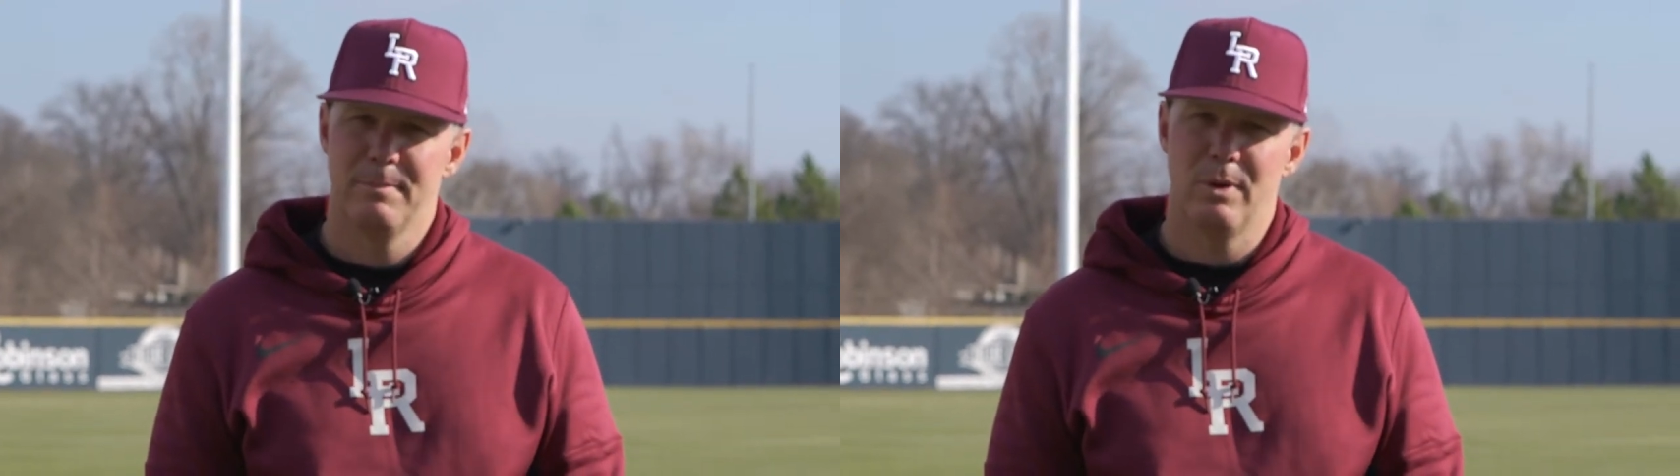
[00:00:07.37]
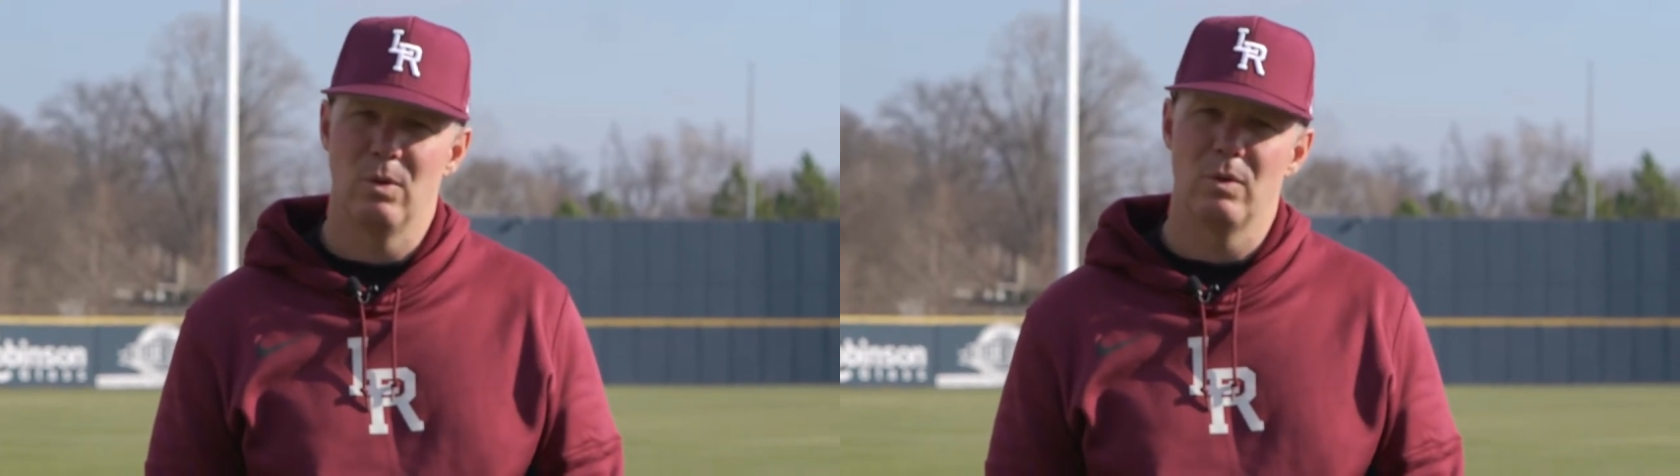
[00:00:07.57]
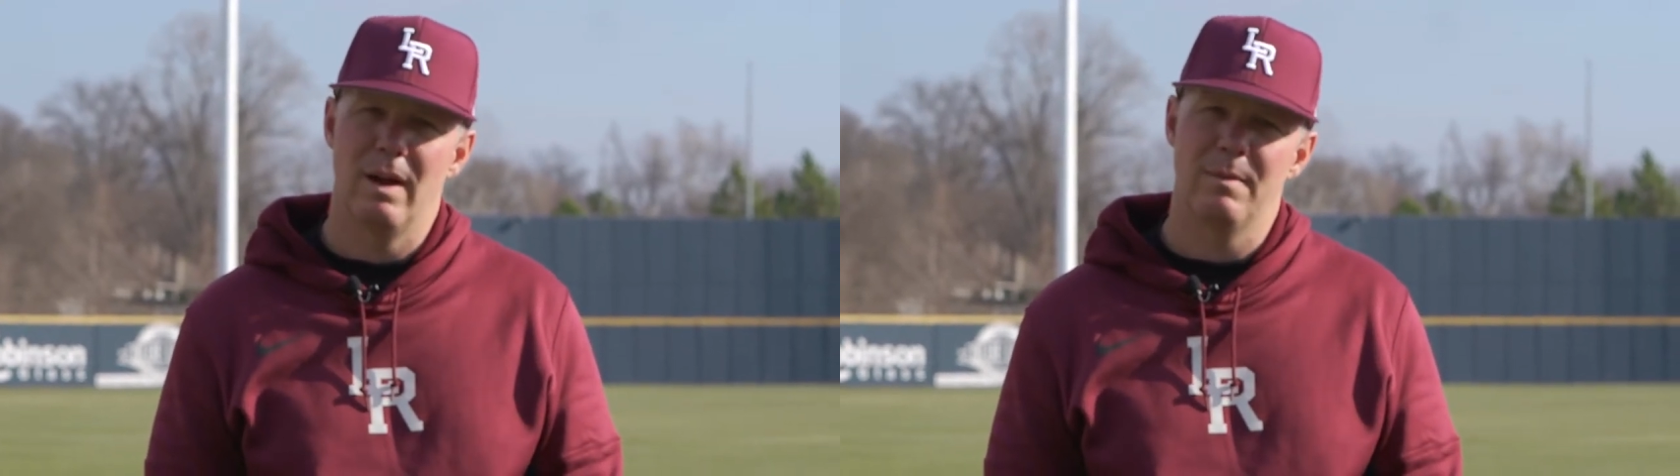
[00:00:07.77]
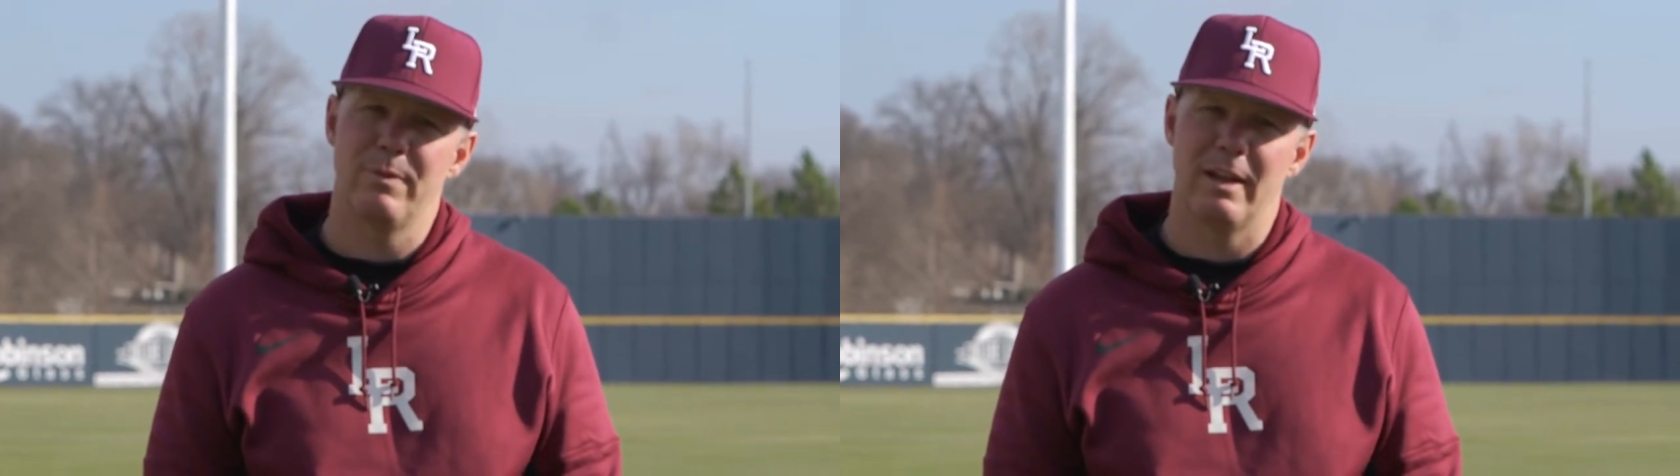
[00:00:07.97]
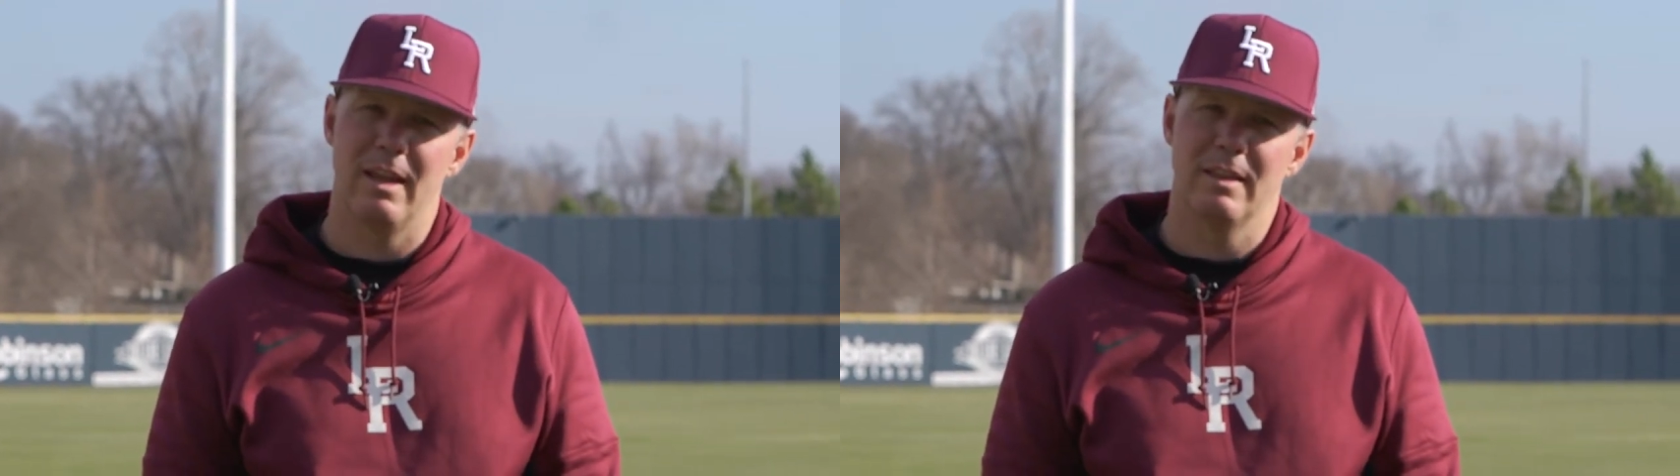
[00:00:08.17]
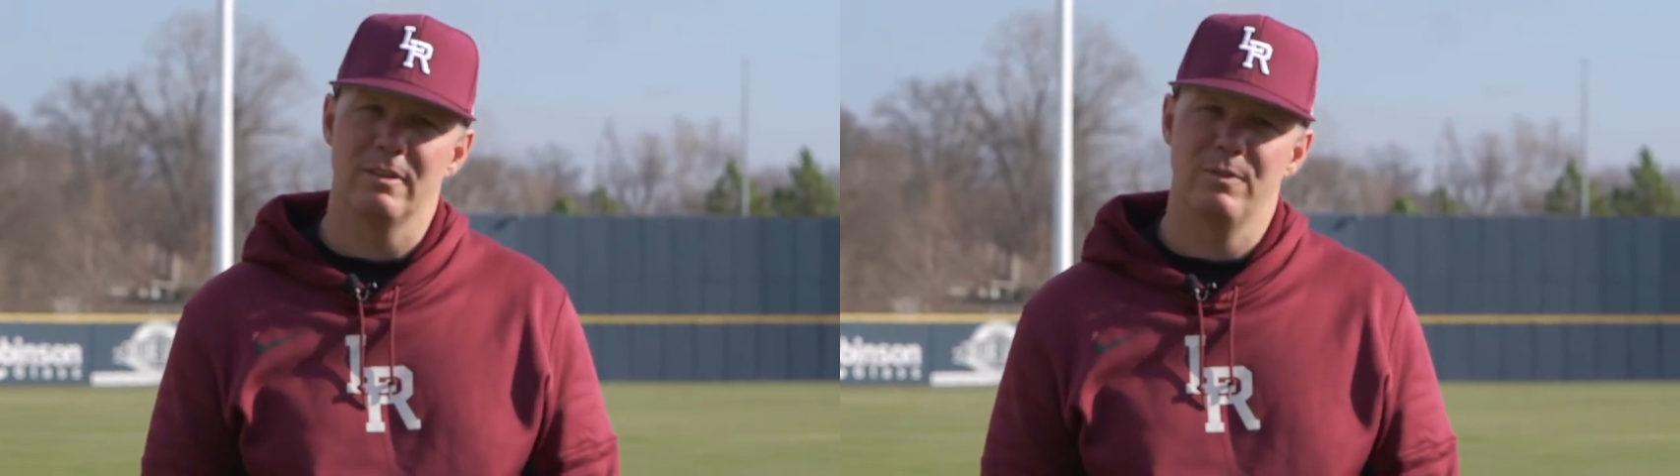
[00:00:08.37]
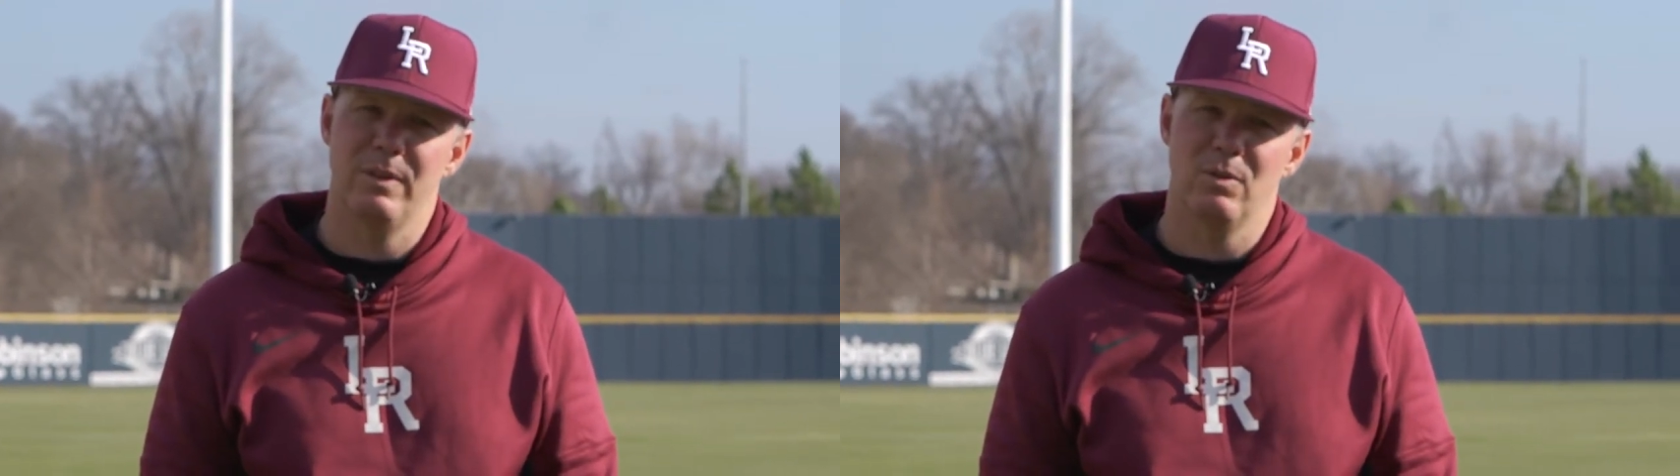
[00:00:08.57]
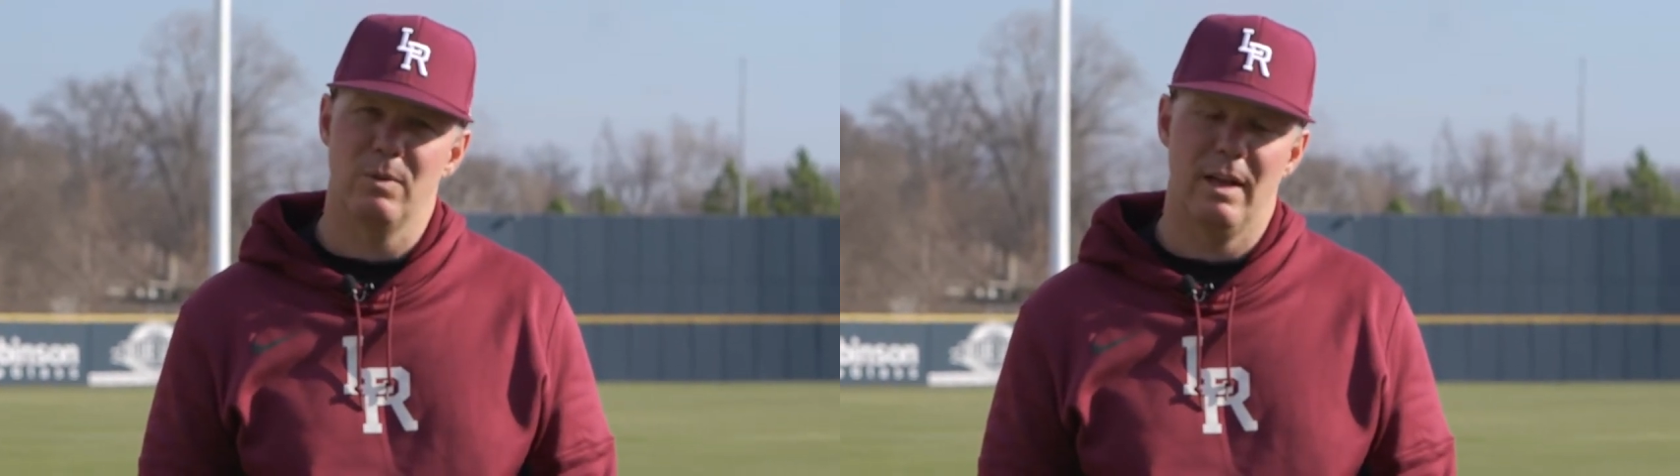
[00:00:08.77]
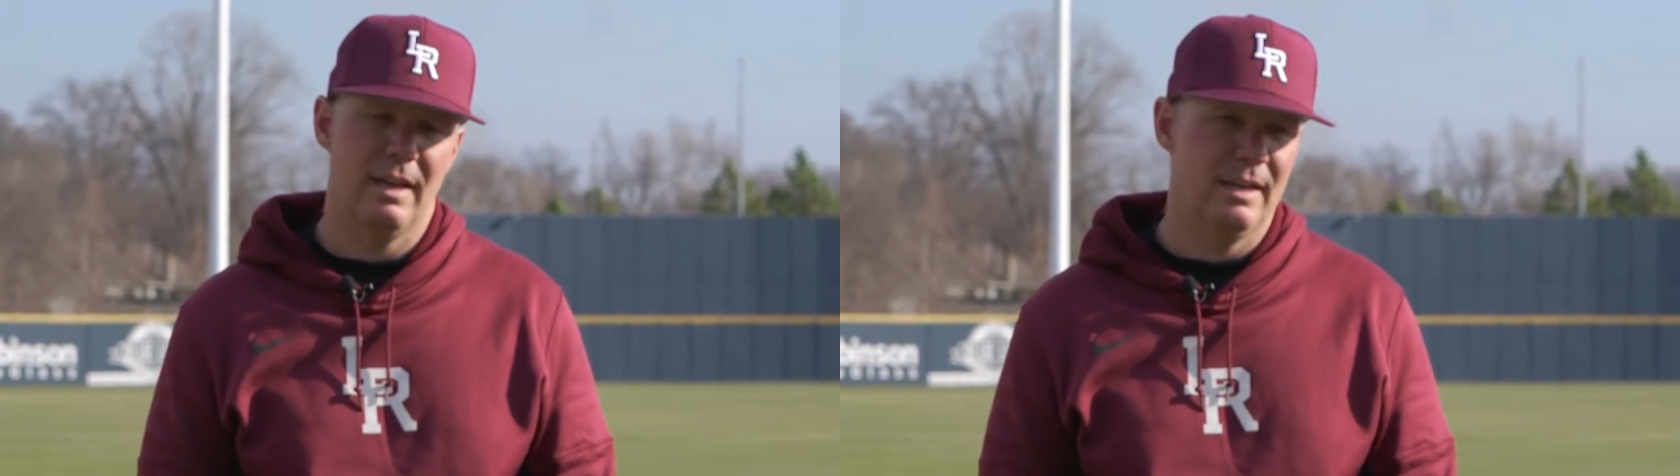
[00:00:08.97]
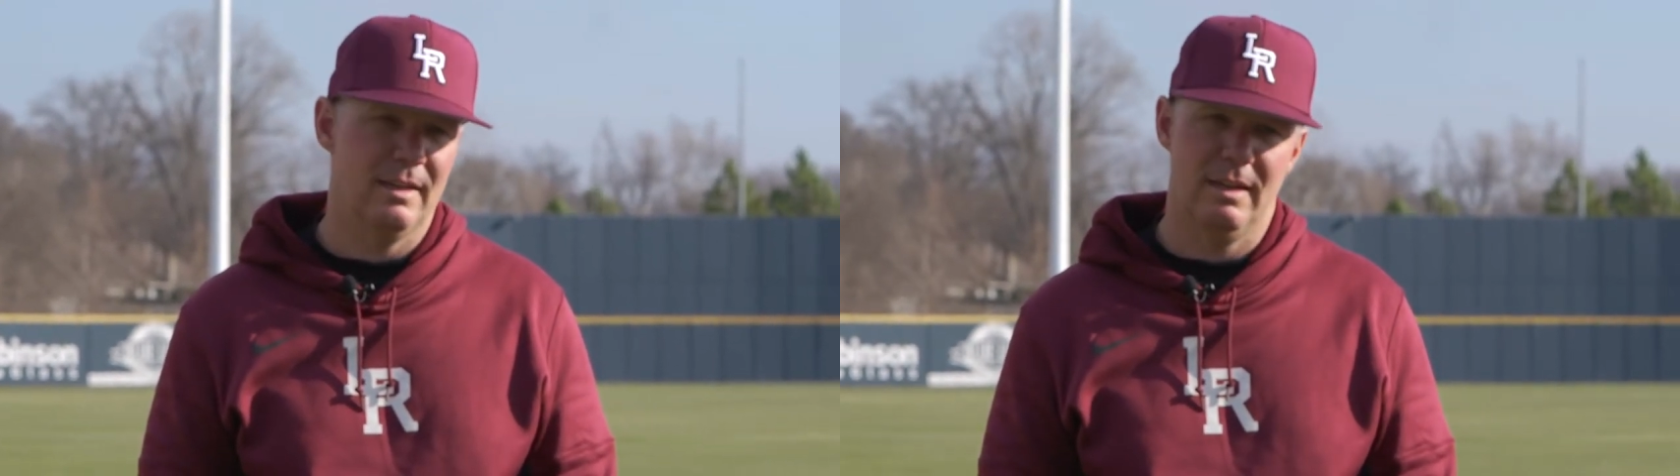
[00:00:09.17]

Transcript: program for getting this field ready.